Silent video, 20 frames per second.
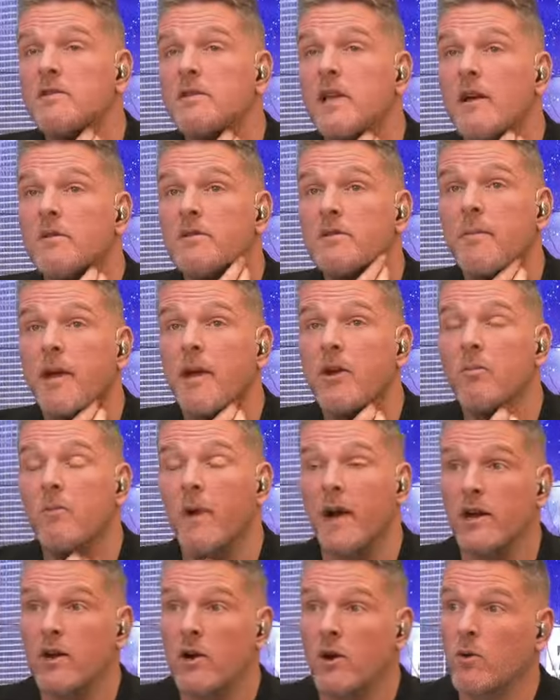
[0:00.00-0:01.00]
us now is a man who
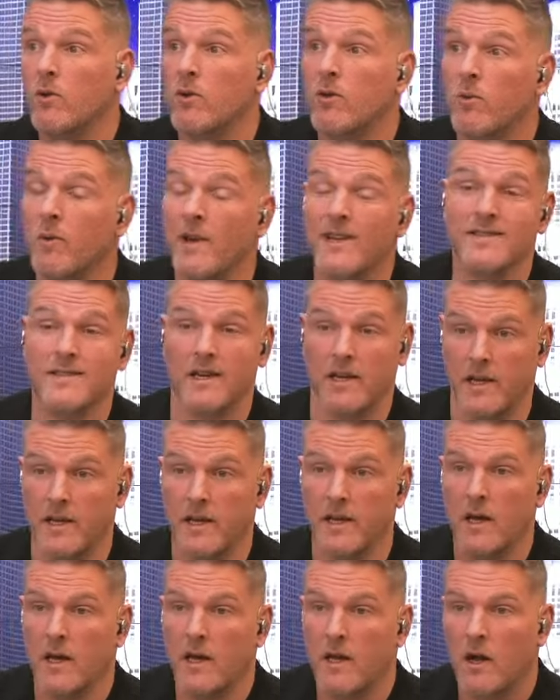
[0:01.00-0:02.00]
might know the
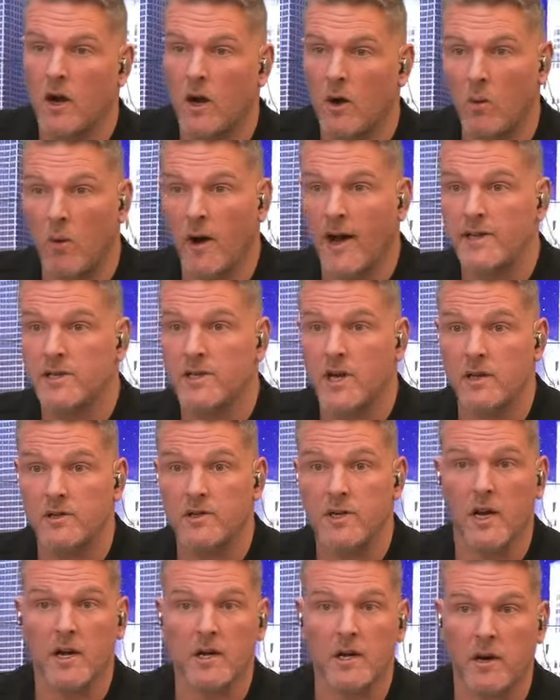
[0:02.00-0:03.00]
reasoning on why
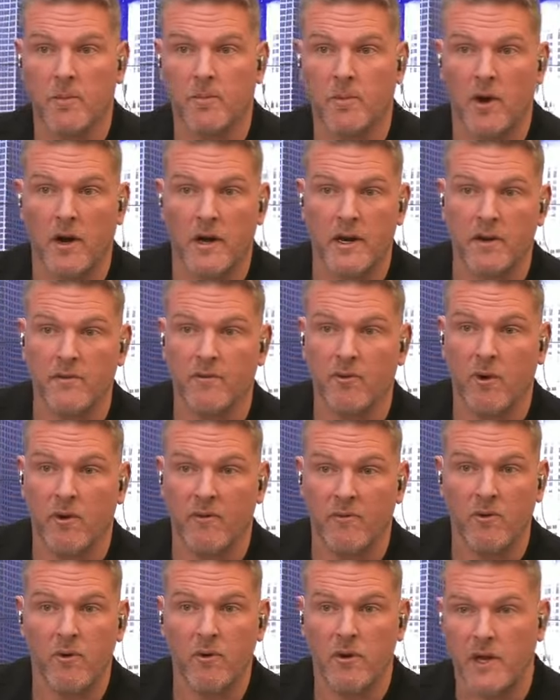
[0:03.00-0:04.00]
Chase Young got brought in for a
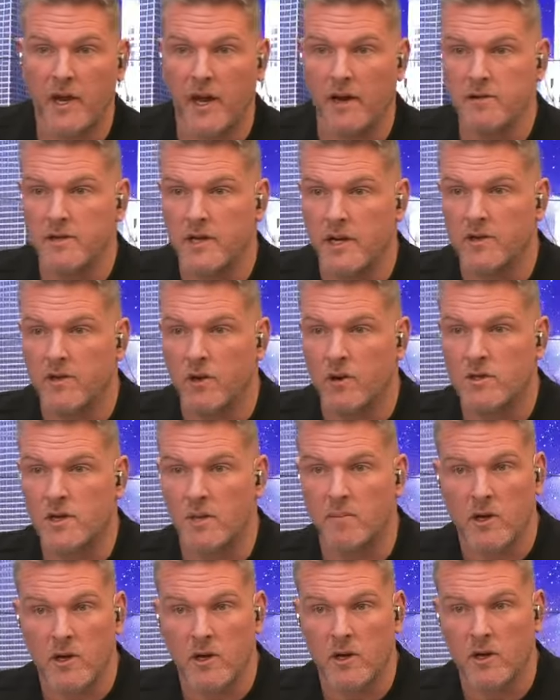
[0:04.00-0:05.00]
fully guaranteed
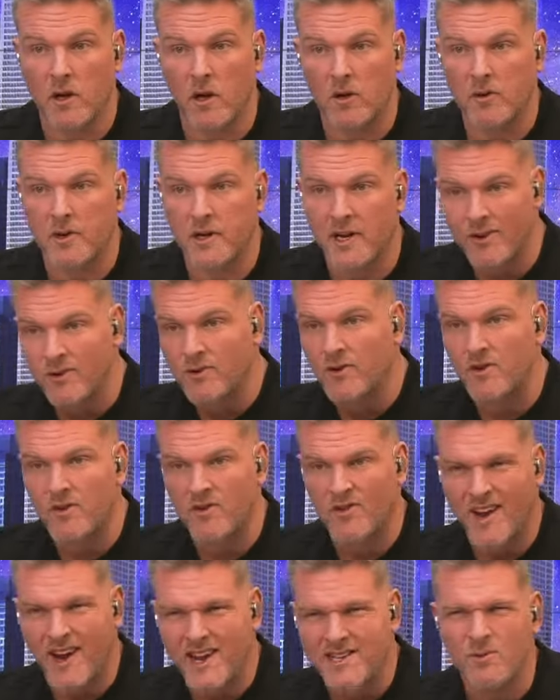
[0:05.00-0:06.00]
thirteen million dollar deal to the
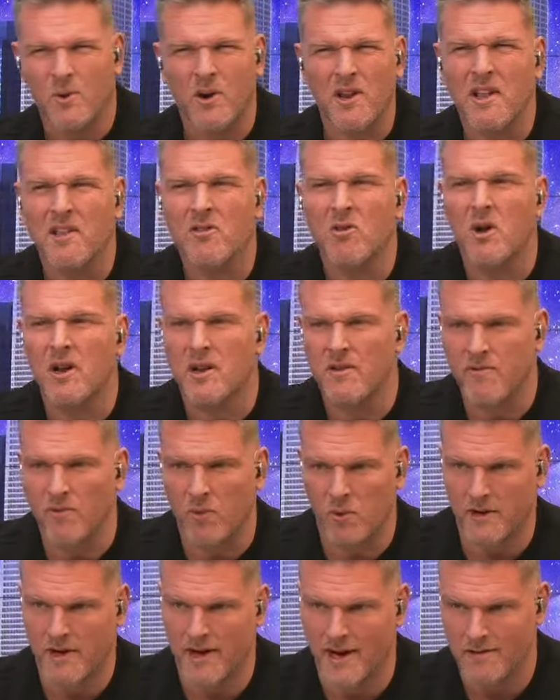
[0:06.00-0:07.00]
Saints. What are they looking
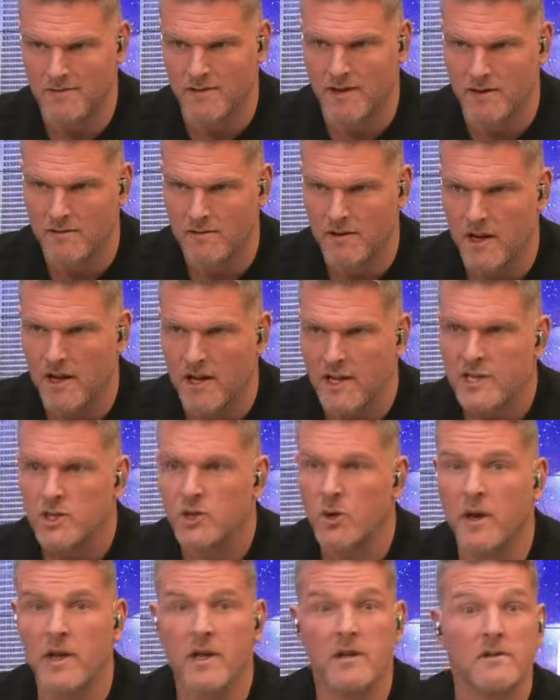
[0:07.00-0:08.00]
for down there?
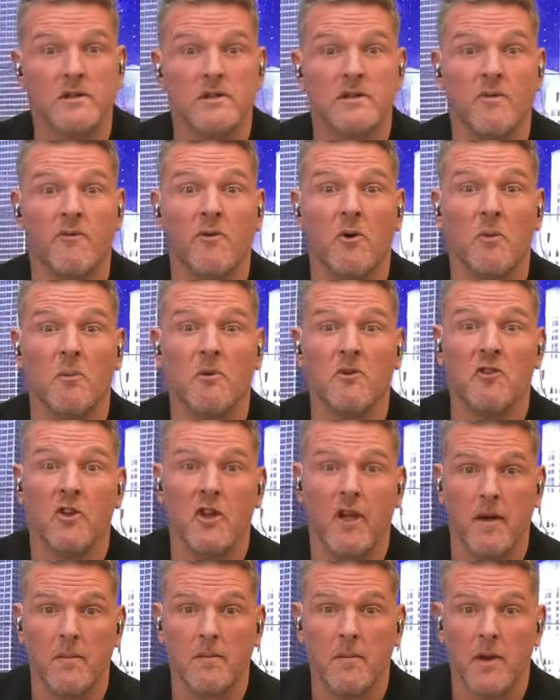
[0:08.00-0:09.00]
Joining us is a former
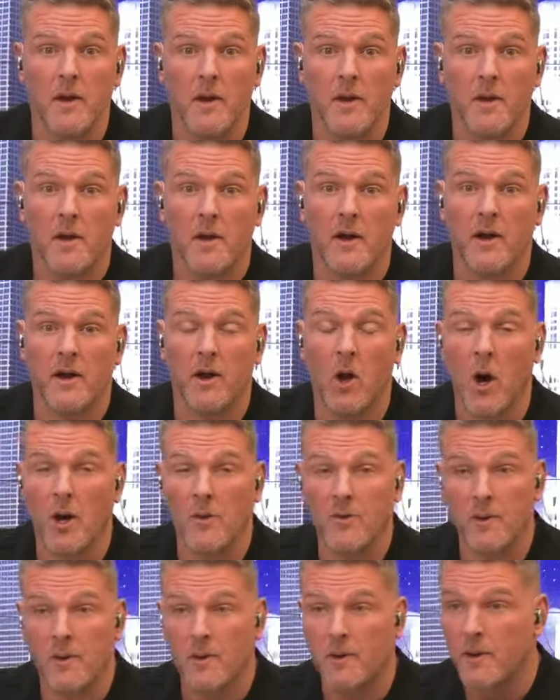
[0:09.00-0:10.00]
G M, an
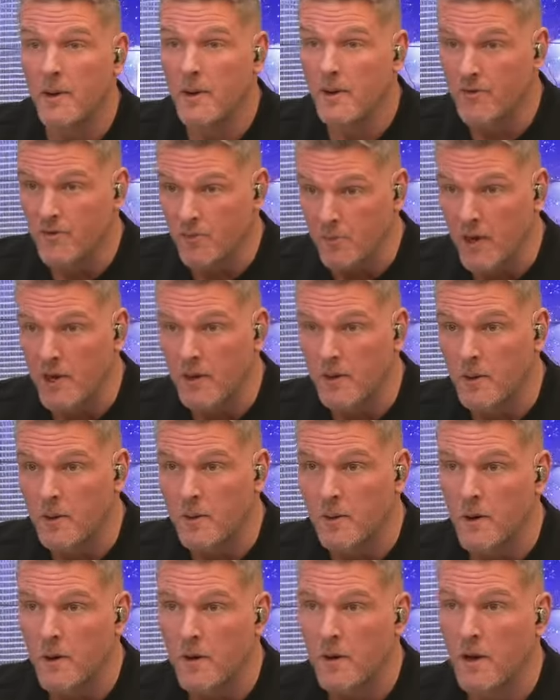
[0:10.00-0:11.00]
author, a
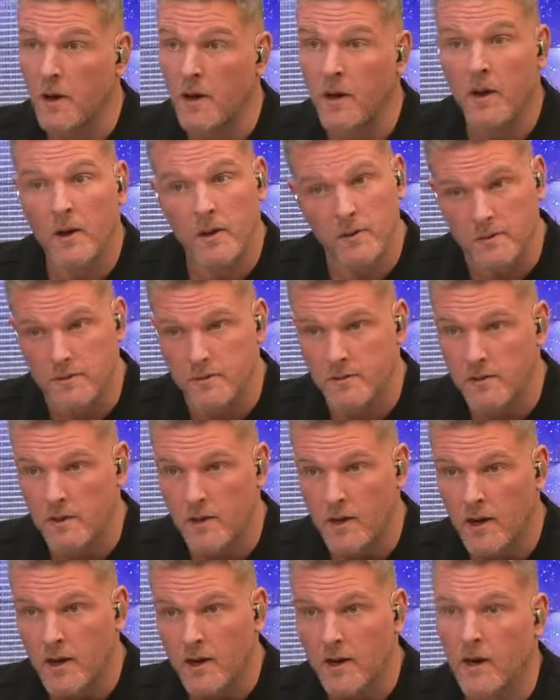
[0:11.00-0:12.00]
speaker, a host,
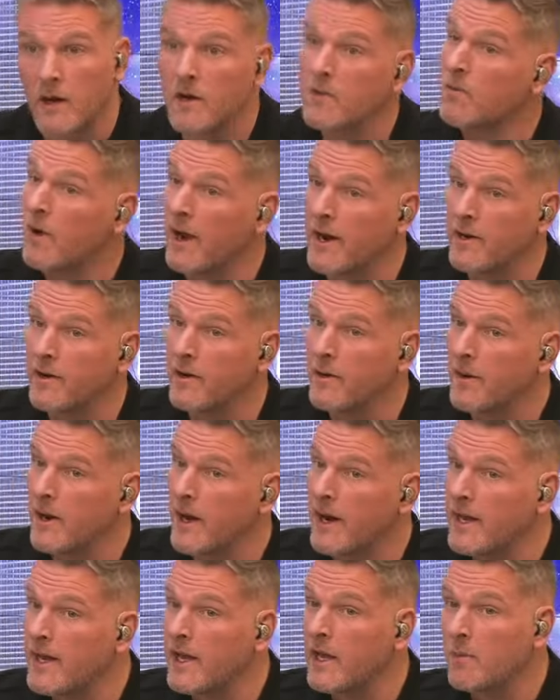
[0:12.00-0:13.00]
a writer,
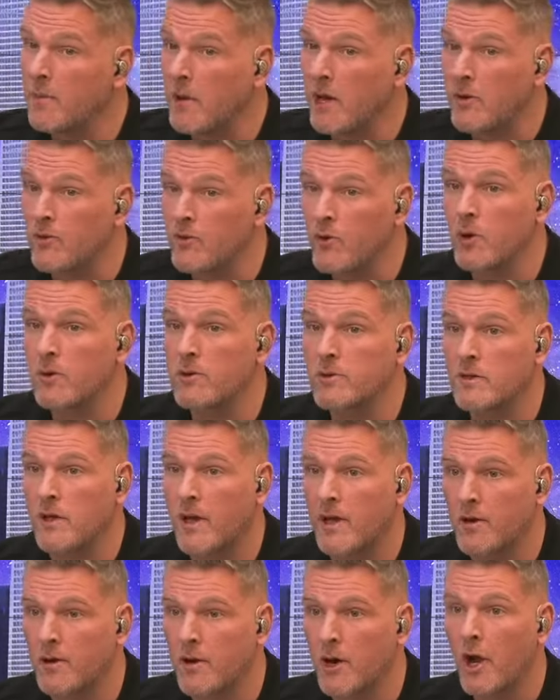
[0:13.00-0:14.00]
an email
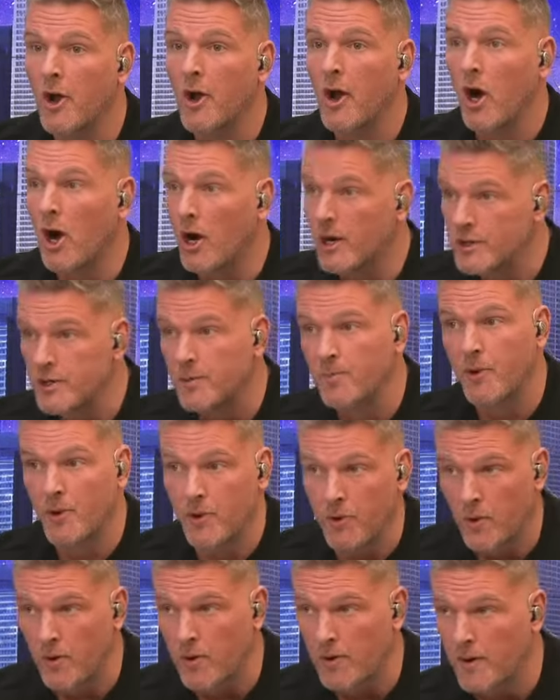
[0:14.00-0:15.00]
newsletter
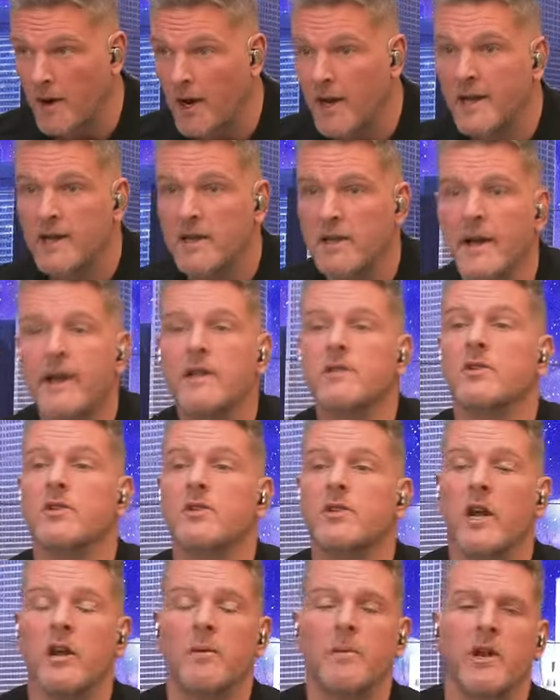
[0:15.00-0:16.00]
entrepreneur. Ladies
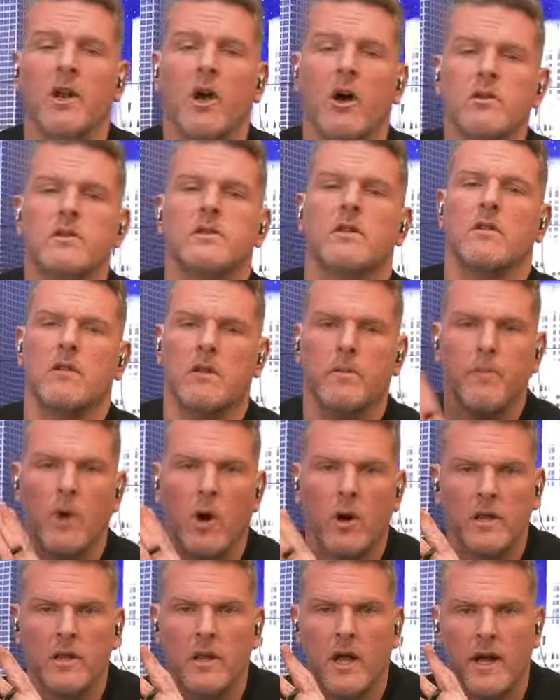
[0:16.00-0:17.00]
and gentlemen, host of the
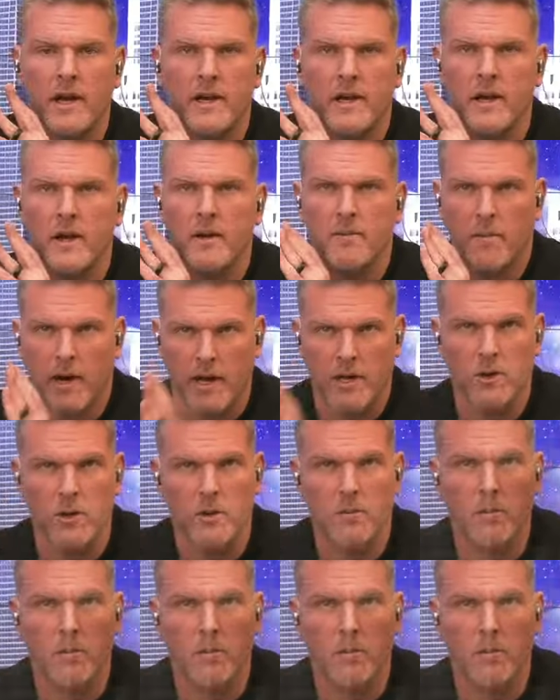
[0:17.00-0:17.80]
Lombardi Line, Michael